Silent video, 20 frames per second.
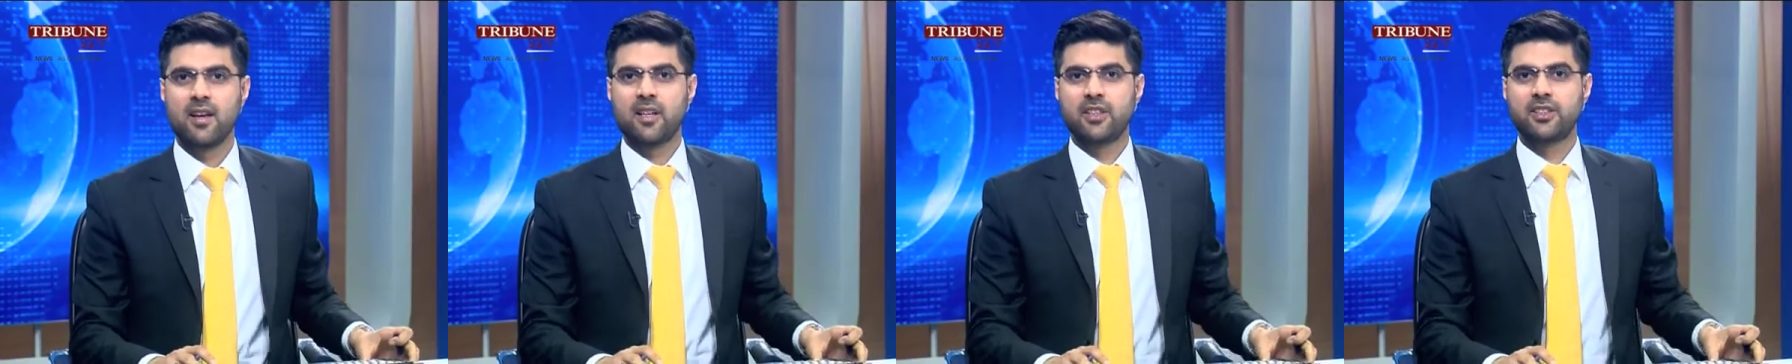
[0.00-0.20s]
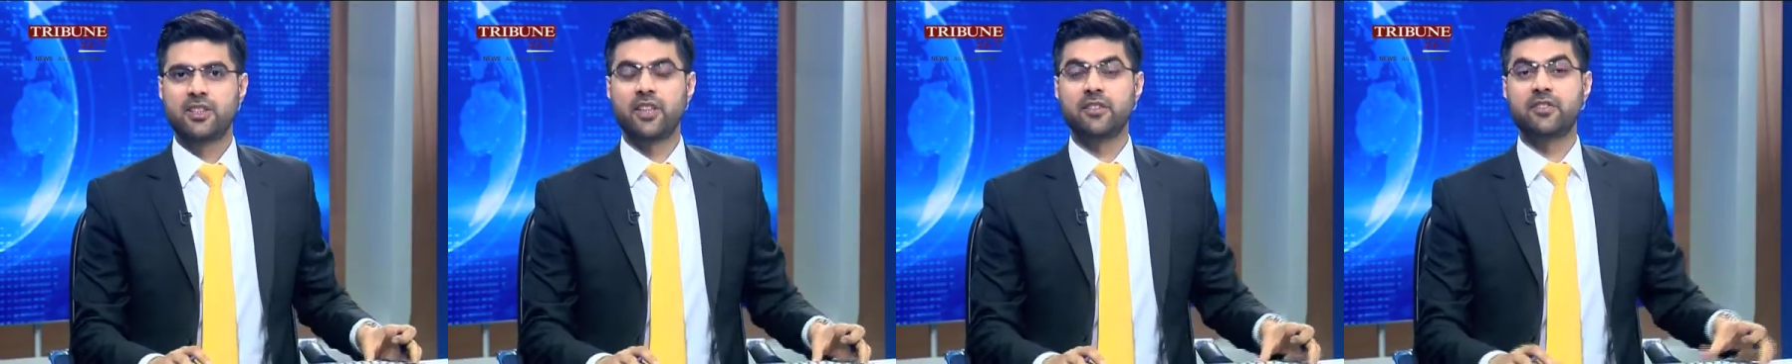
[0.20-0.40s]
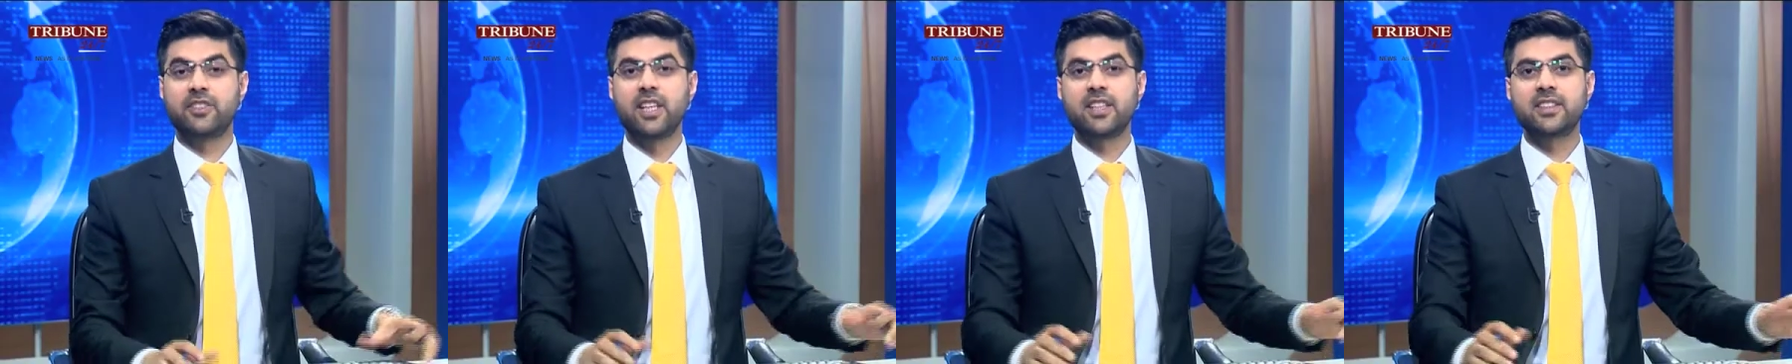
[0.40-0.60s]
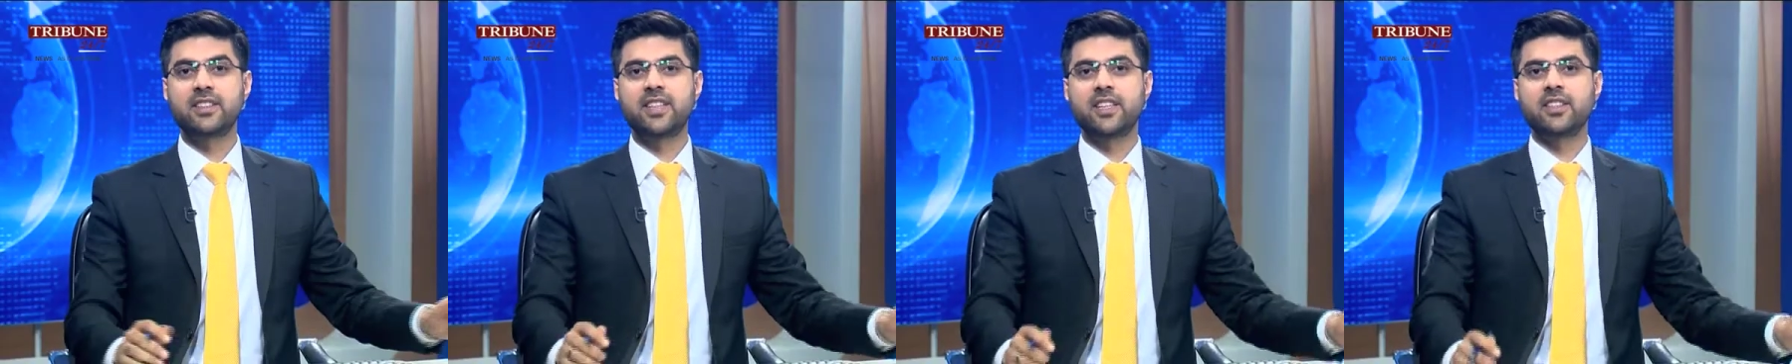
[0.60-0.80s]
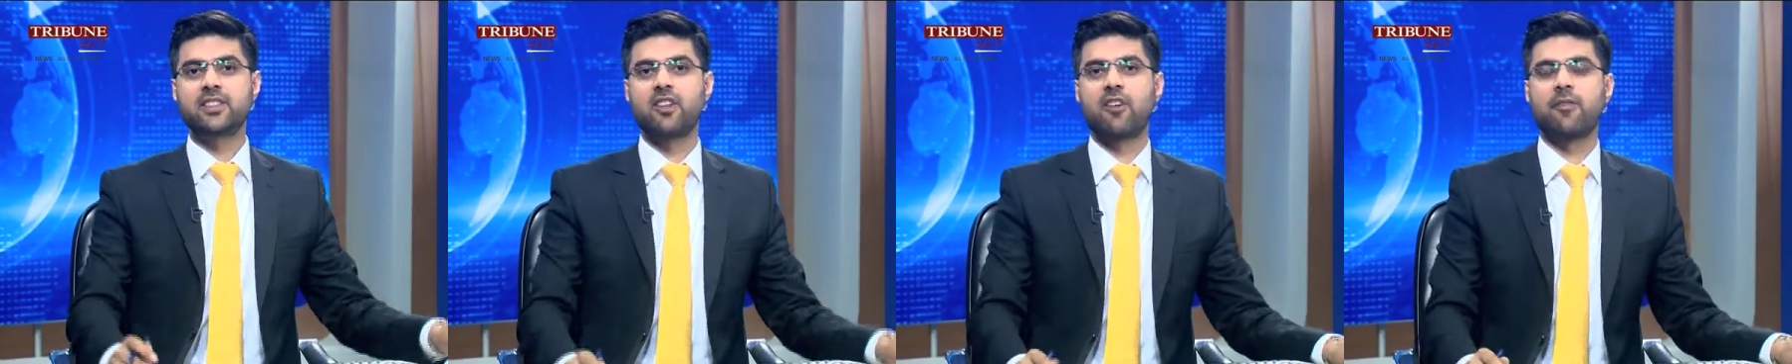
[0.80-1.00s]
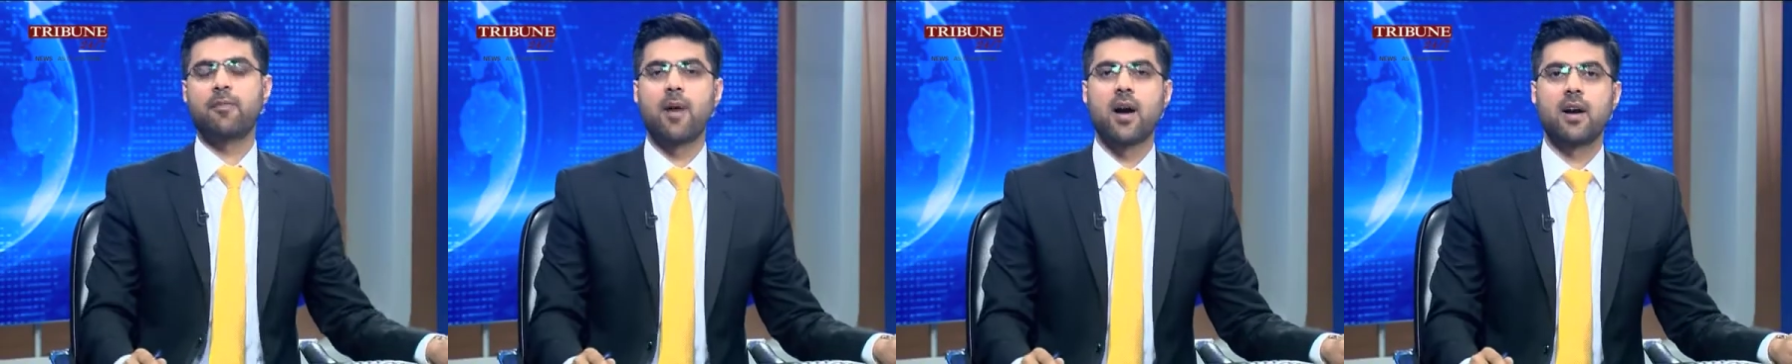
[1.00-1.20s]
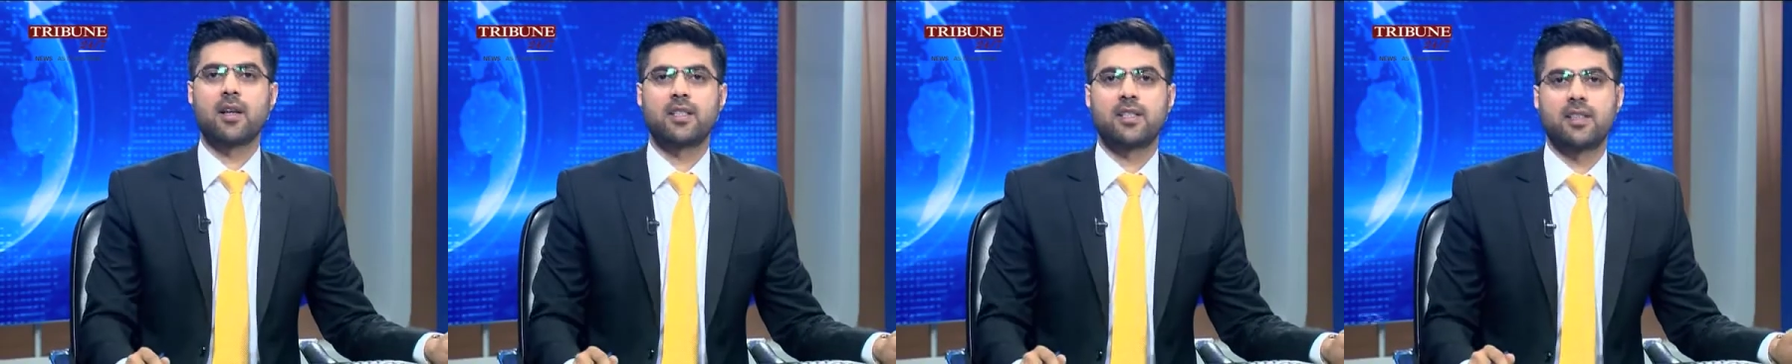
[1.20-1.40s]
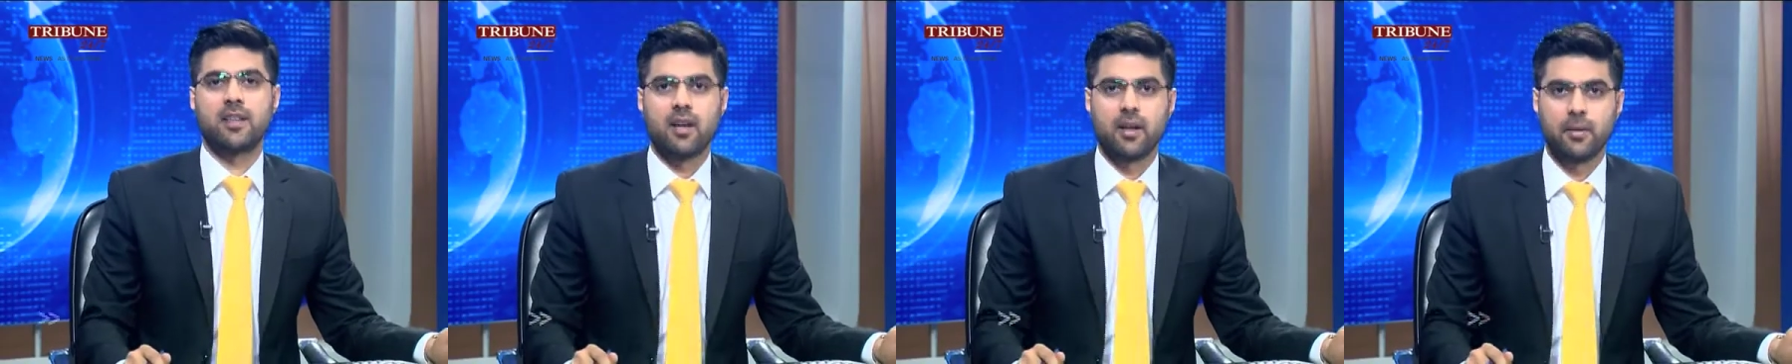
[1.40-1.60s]
Chief Justice of
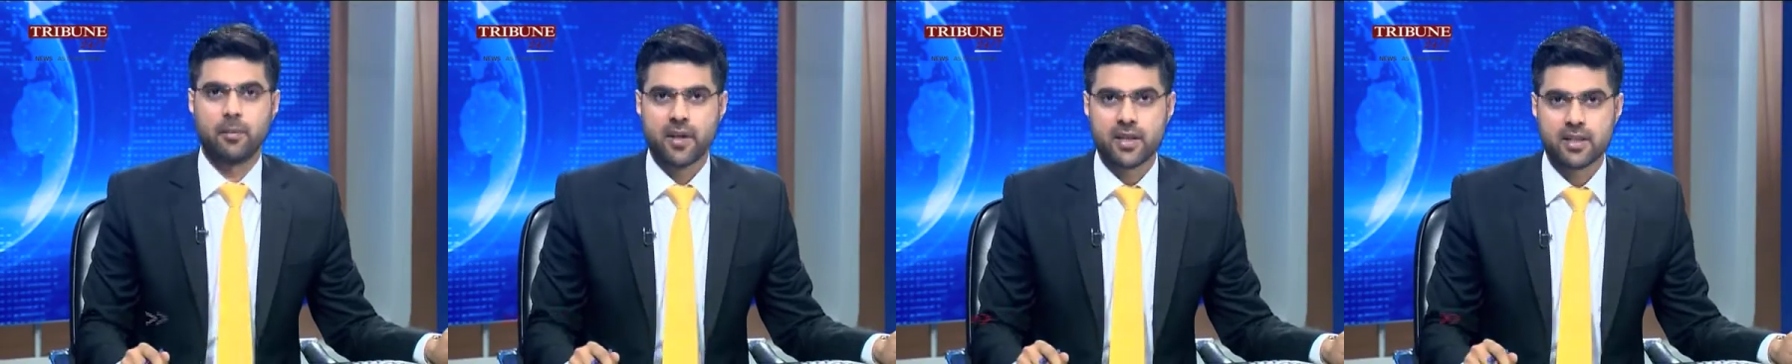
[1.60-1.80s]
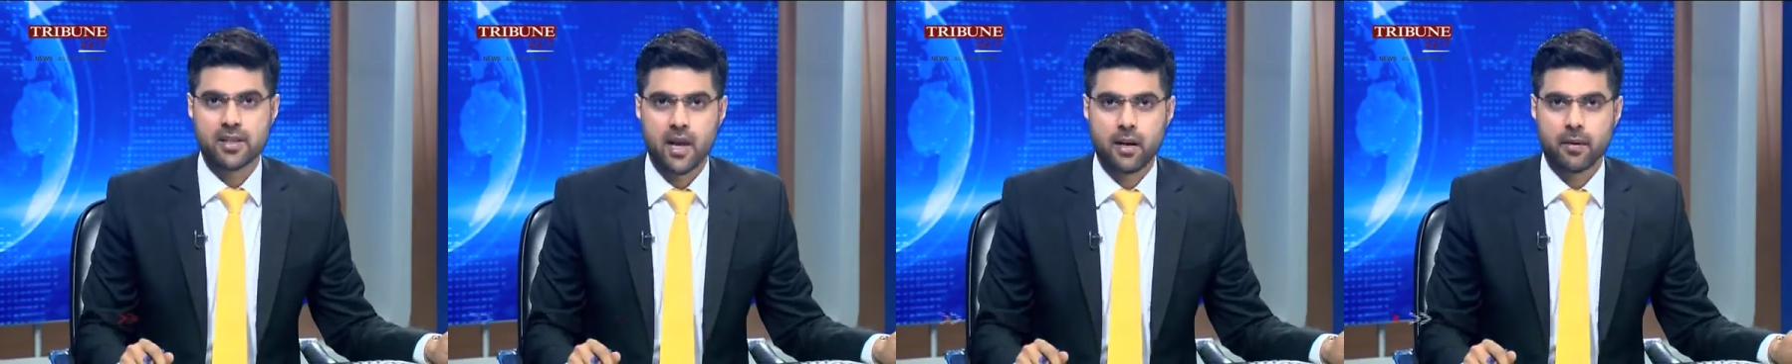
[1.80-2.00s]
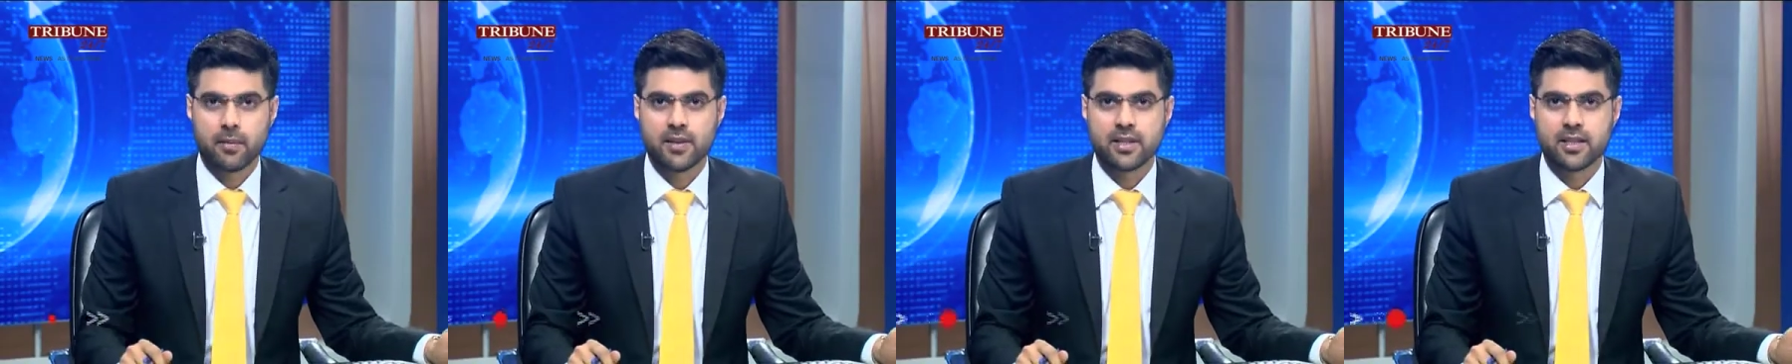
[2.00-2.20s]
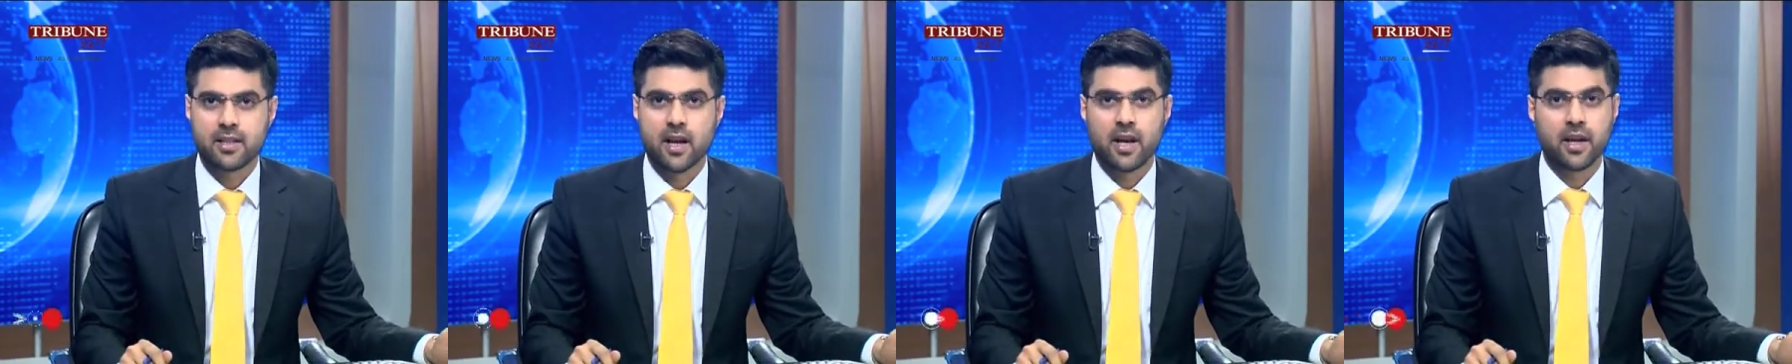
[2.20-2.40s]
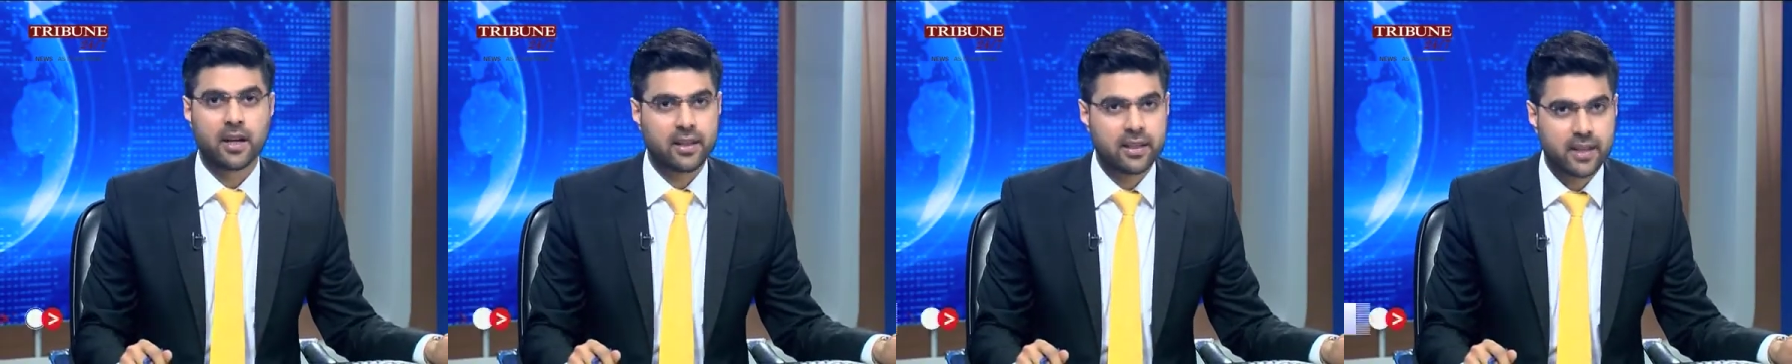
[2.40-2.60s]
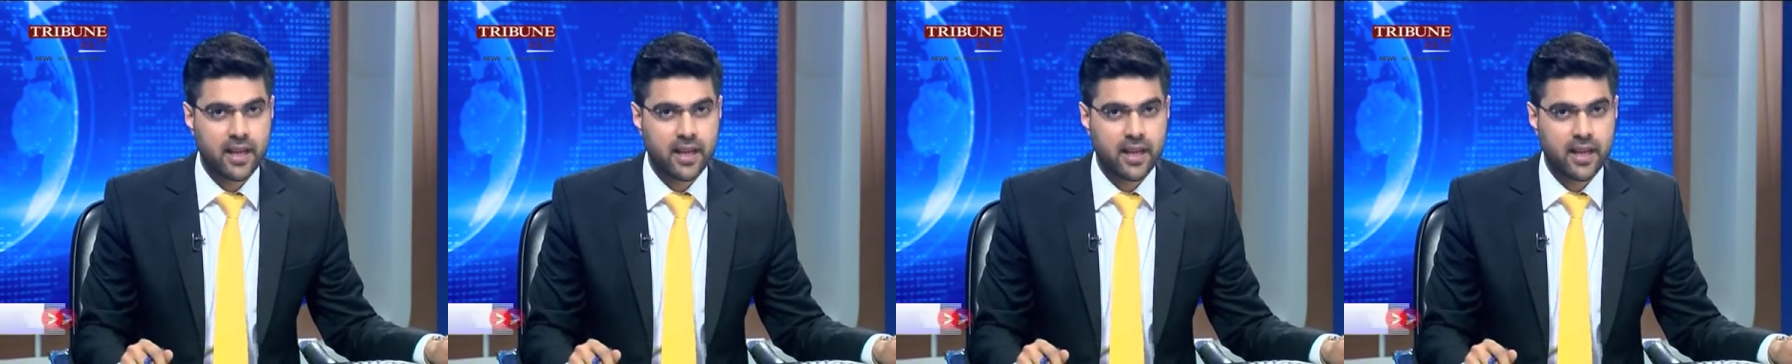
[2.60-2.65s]
Pakistan, Mia Saqib Nisar,